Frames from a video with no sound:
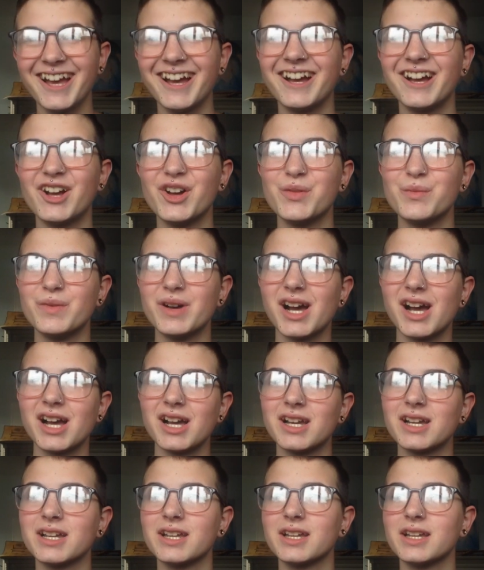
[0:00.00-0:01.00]

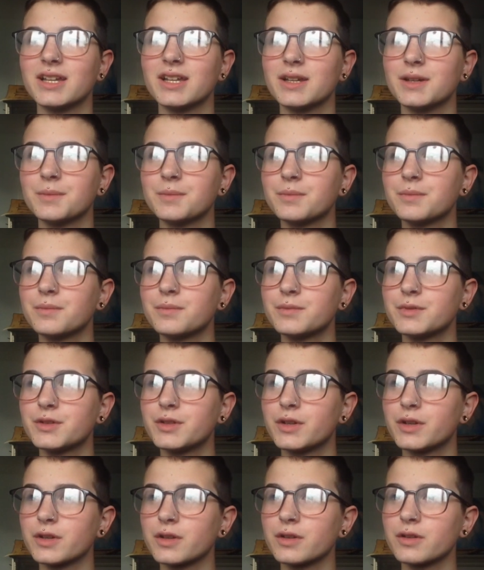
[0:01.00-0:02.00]
I
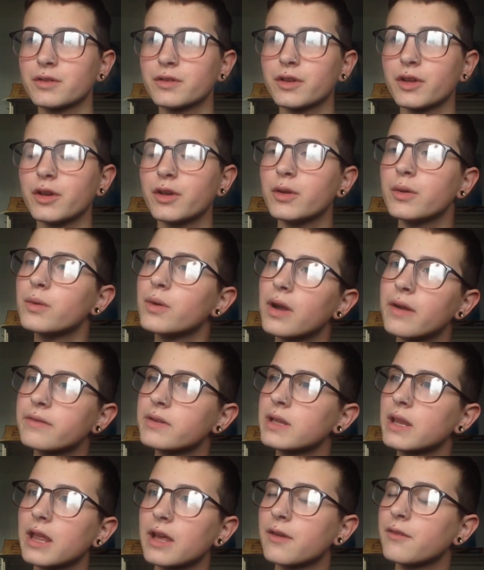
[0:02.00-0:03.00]
took 2
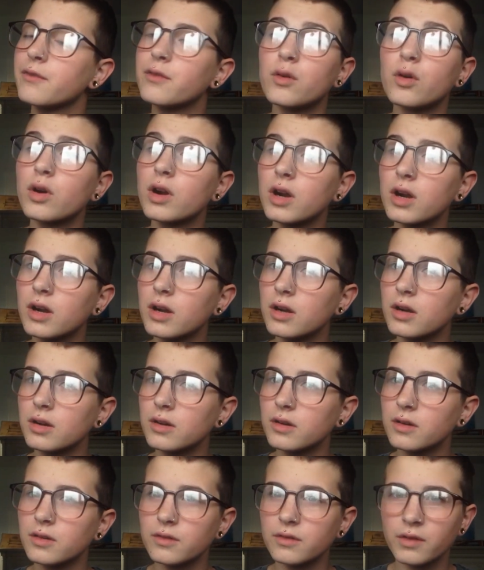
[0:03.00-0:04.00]
every like 4-5
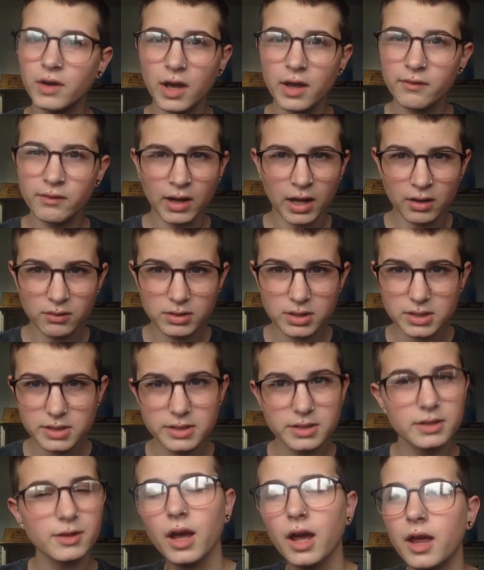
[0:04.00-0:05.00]

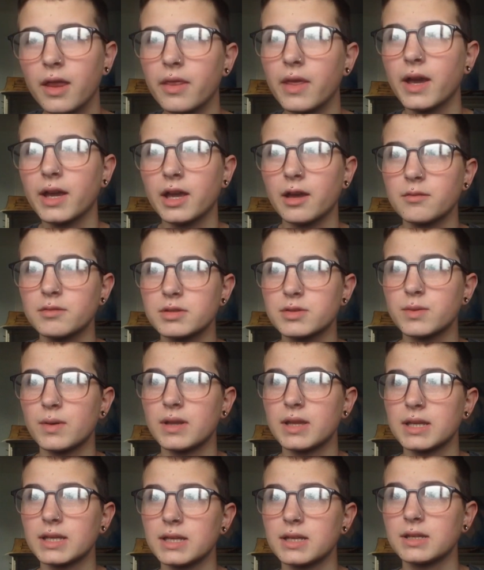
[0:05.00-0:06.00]
hours, and that kept the
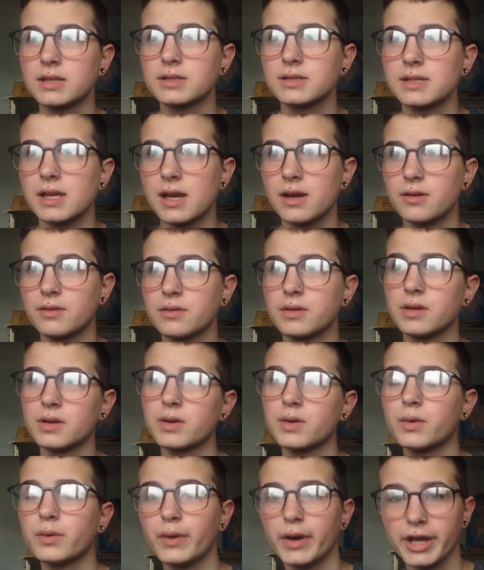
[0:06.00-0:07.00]
swelling down
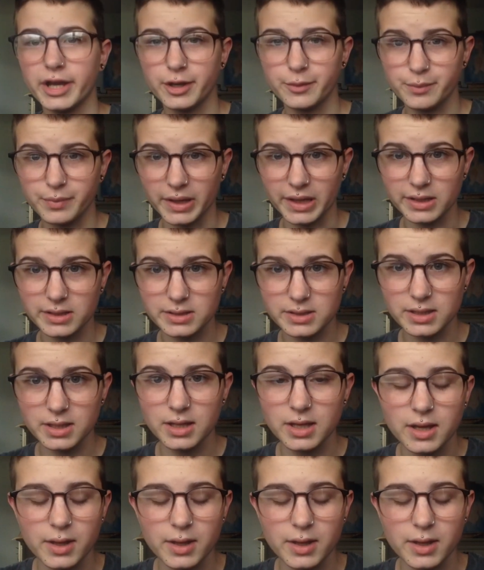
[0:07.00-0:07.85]
quite a bit.